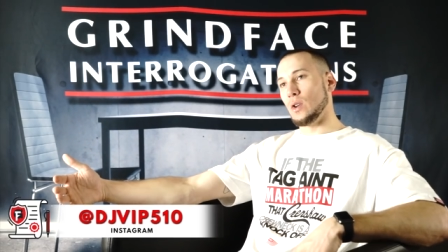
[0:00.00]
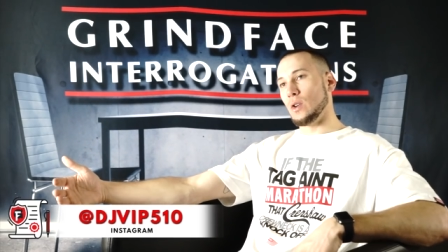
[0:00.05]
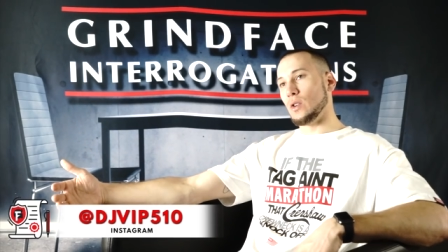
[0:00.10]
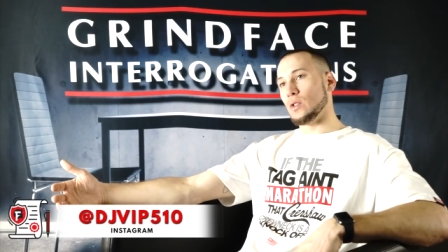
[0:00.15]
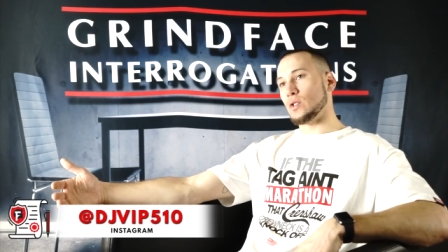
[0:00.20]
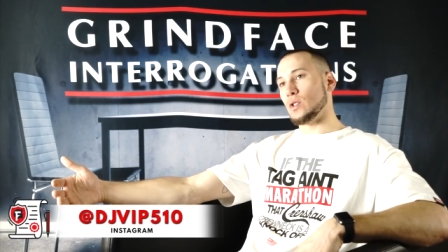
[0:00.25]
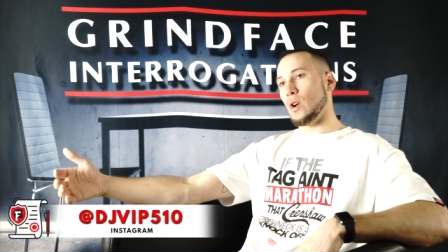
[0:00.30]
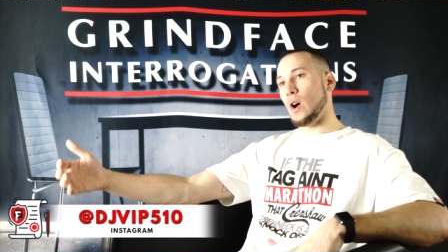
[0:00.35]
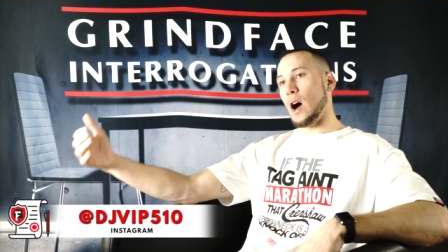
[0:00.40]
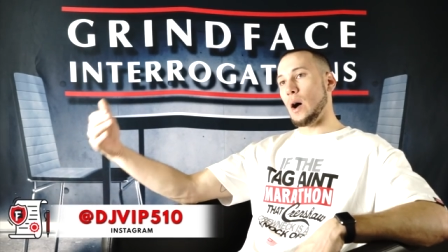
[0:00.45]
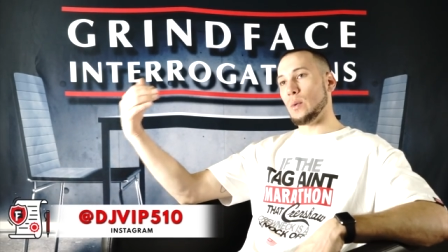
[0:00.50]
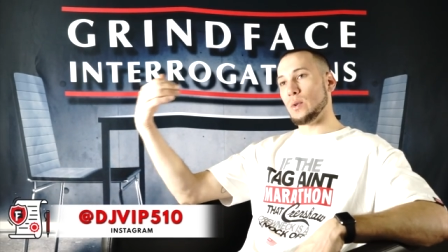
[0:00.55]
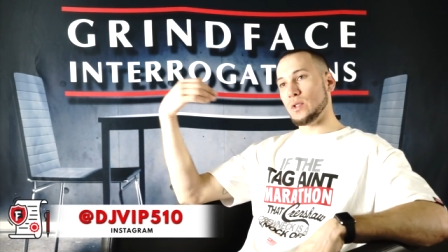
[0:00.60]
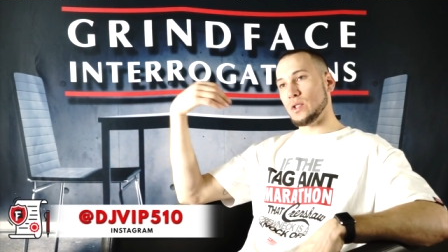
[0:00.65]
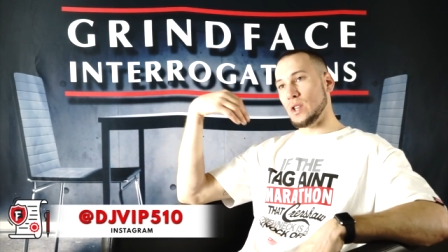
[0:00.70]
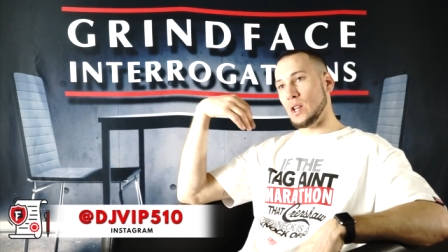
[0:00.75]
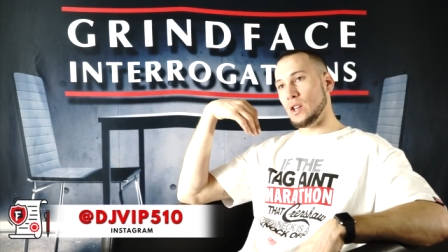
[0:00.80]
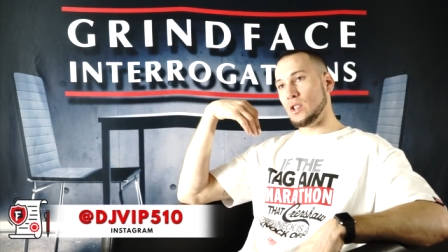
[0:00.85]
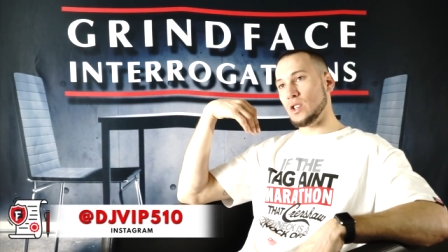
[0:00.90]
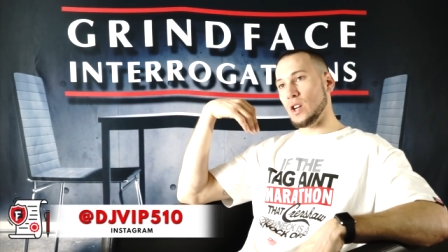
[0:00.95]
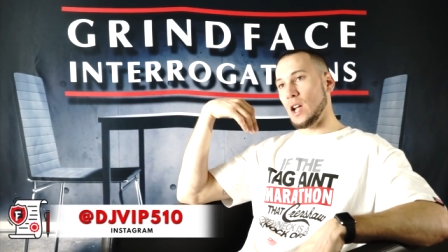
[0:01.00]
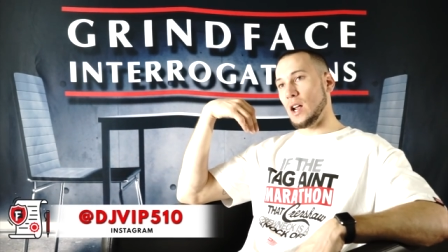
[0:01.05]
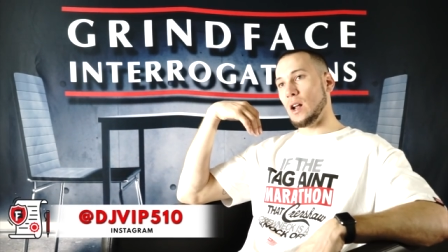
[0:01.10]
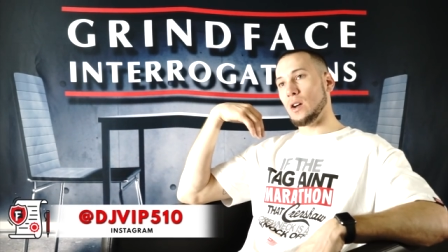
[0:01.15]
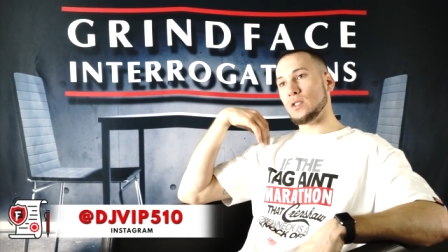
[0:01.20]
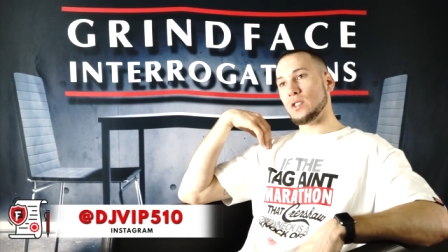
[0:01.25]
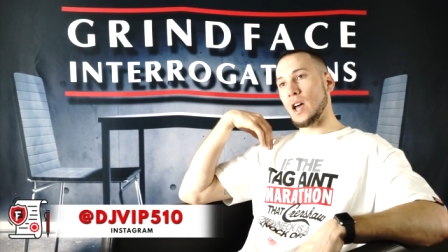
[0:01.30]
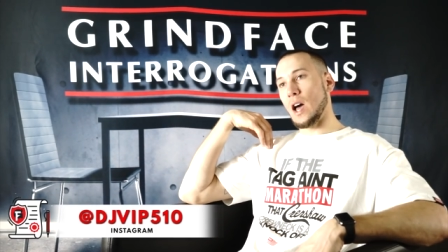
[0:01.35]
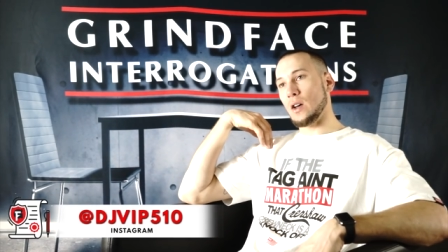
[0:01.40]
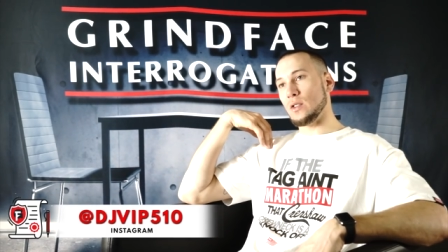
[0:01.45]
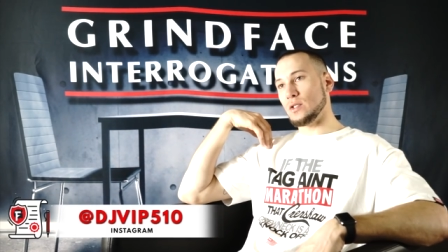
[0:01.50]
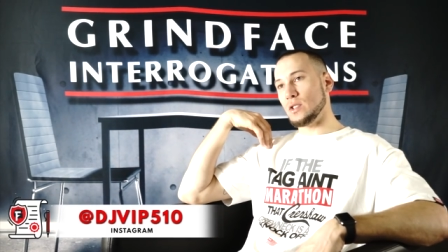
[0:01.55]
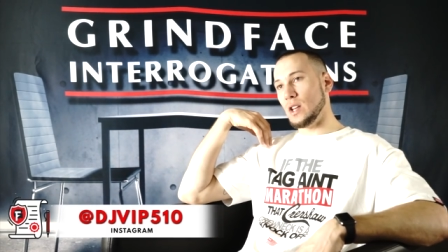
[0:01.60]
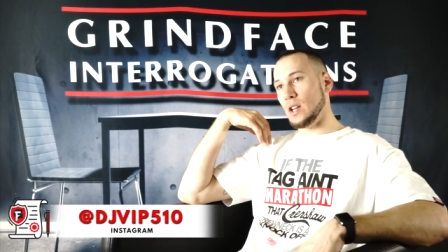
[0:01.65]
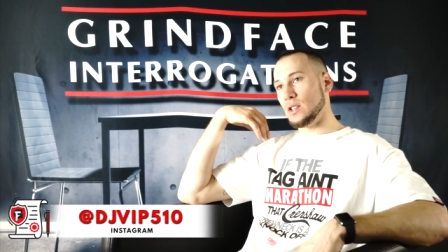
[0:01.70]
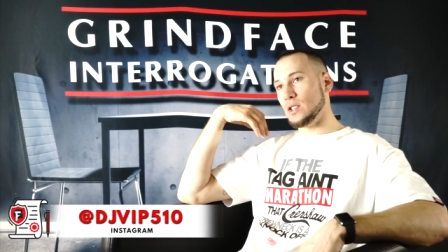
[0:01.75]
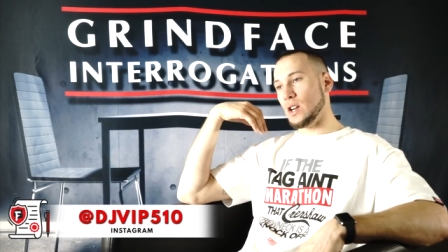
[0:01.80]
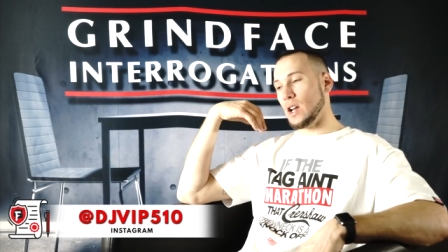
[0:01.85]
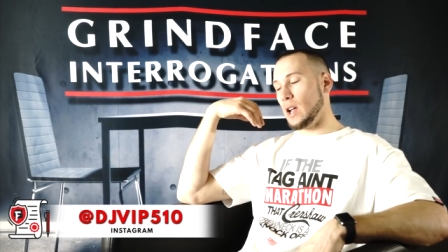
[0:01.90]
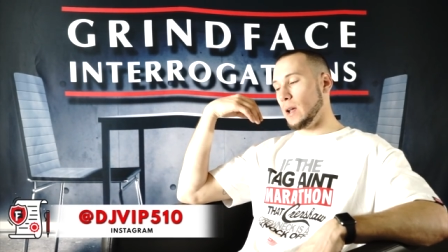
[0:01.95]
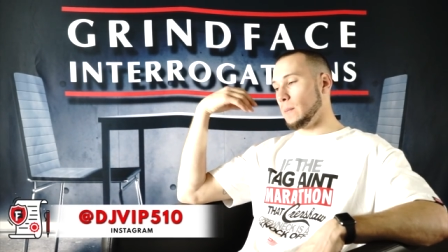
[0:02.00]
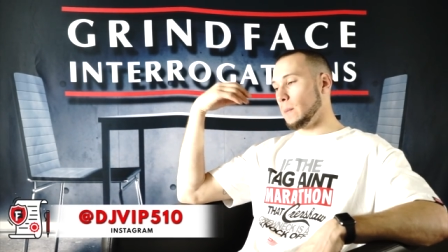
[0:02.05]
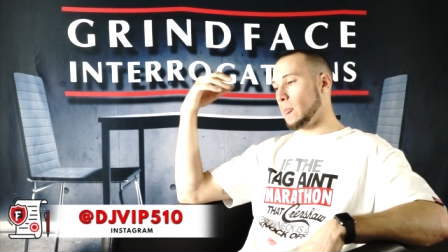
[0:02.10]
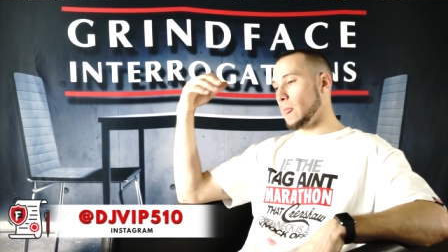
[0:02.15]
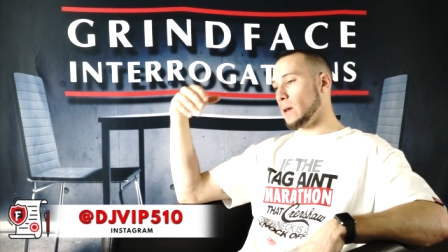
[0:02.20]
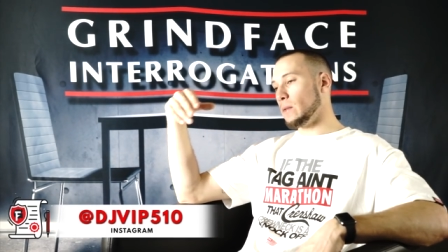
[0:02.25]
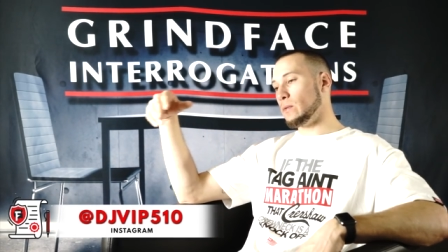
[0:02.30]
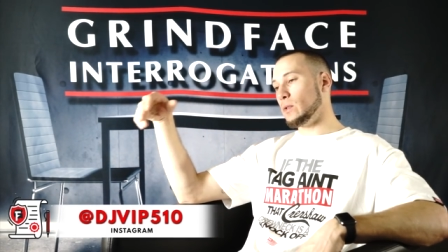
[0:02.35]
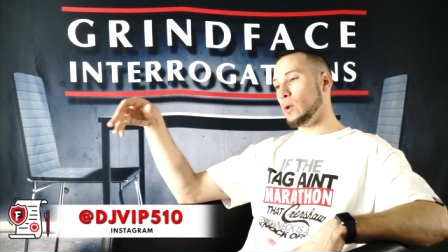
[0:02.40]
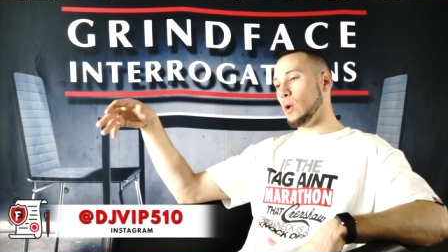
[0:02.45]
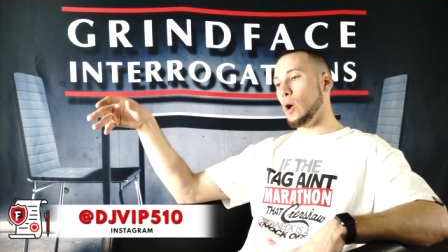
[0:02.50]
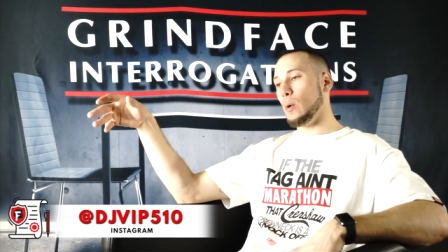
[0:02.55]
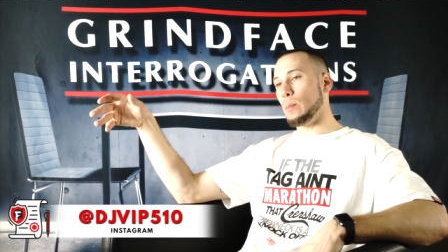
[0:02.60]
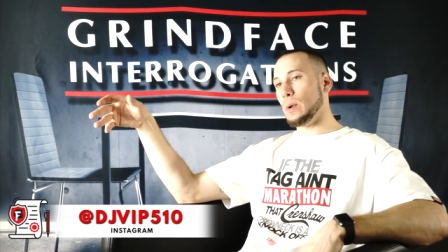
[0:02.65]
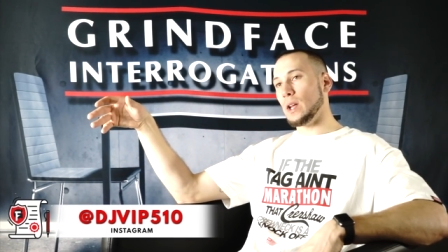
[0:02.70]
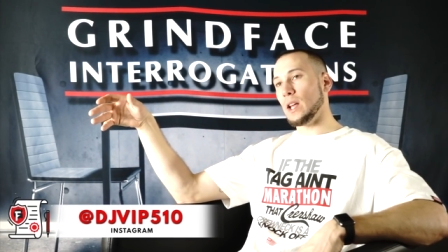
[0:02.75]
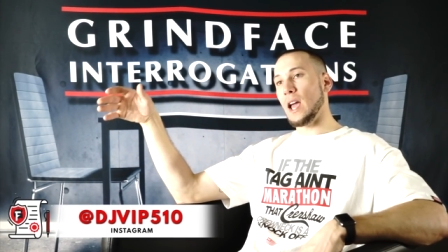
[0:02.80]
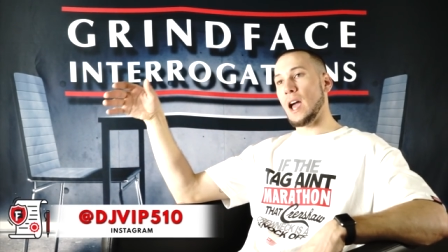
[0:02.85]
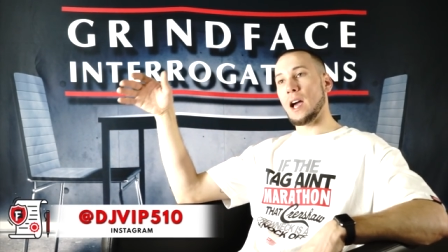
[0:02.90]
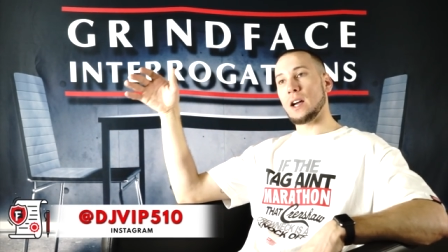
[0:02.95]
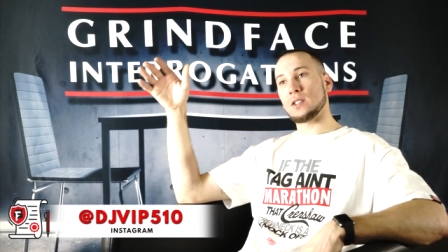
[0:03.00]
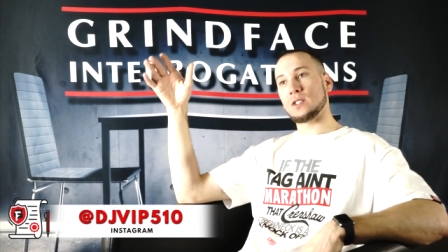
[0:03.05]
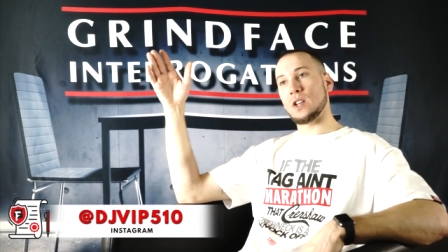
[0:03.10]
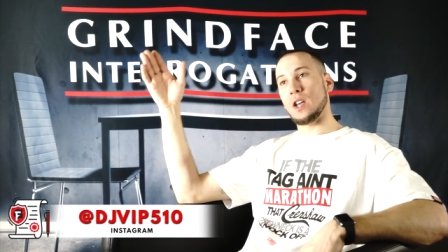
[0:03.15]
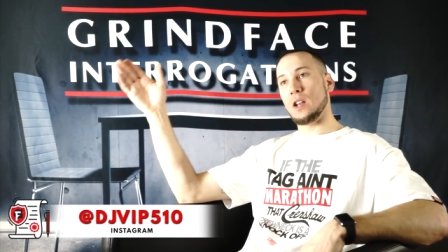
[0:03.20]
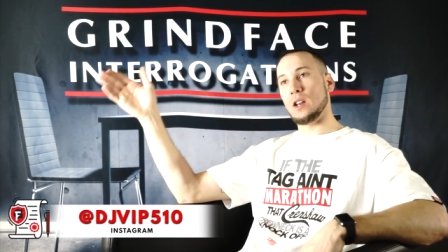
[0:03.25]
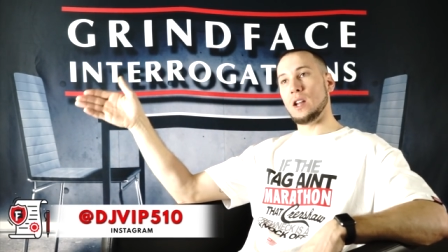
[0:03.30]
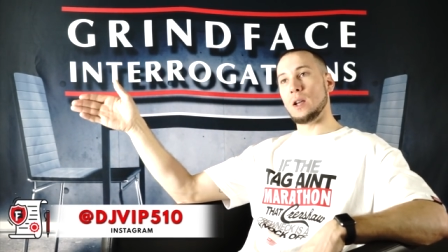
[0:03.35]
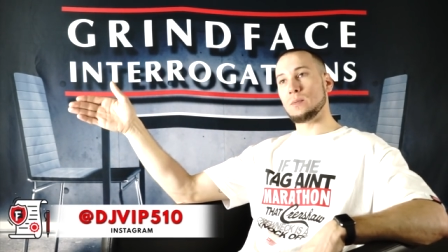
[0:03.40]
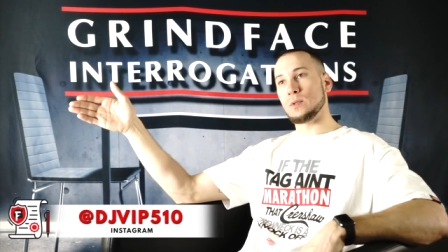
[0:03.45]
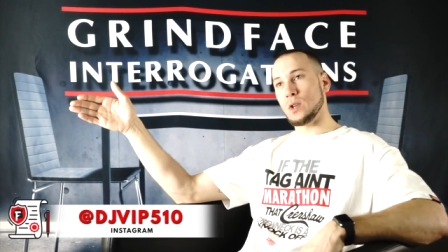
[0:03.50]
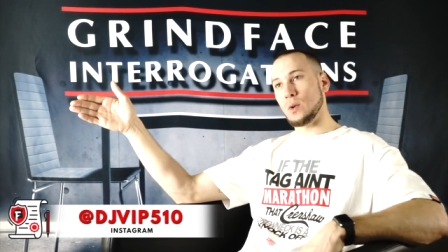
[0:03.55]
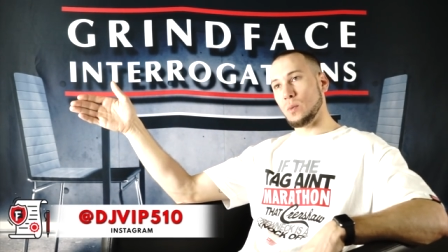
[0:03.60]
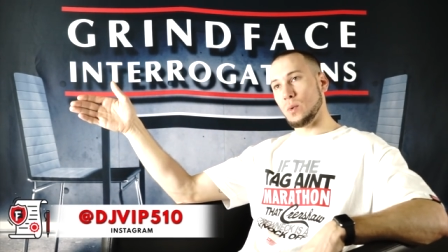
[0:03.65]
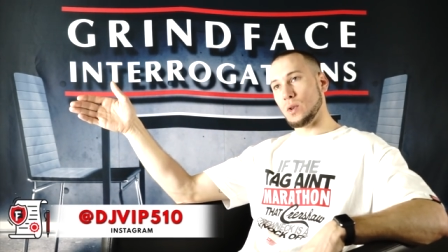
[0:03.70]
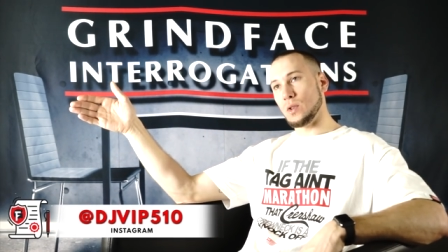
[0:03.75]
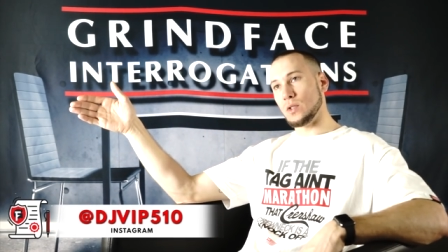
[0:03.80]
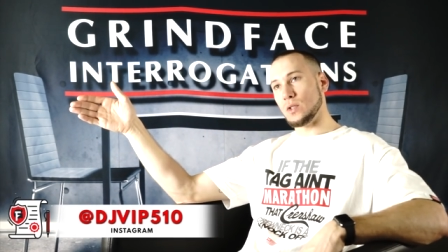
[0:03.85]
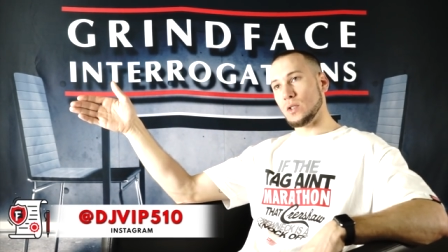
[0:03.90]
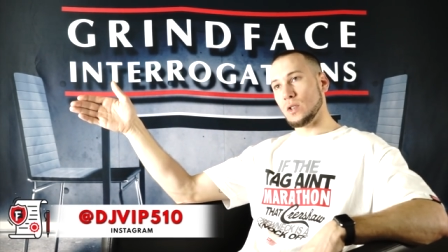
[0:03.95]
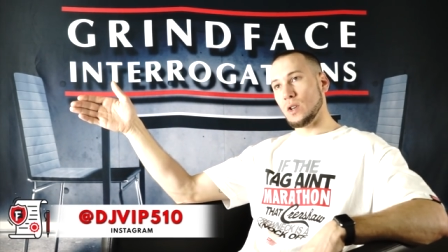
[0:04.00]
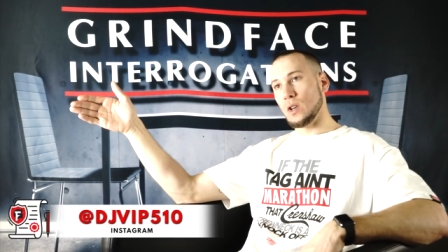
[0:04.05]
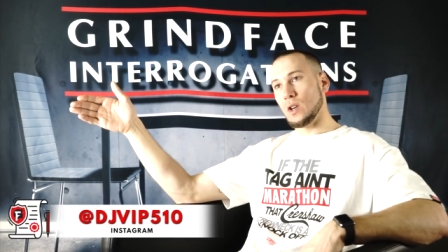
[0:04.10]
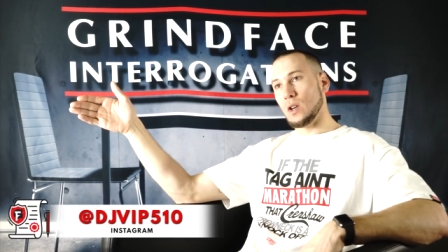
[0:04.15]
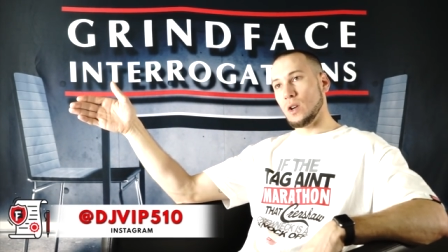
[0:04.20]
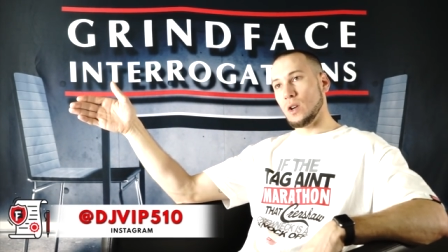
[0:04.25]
So I was DJing, I was the house DJ, a few opening acts, and Nipsey was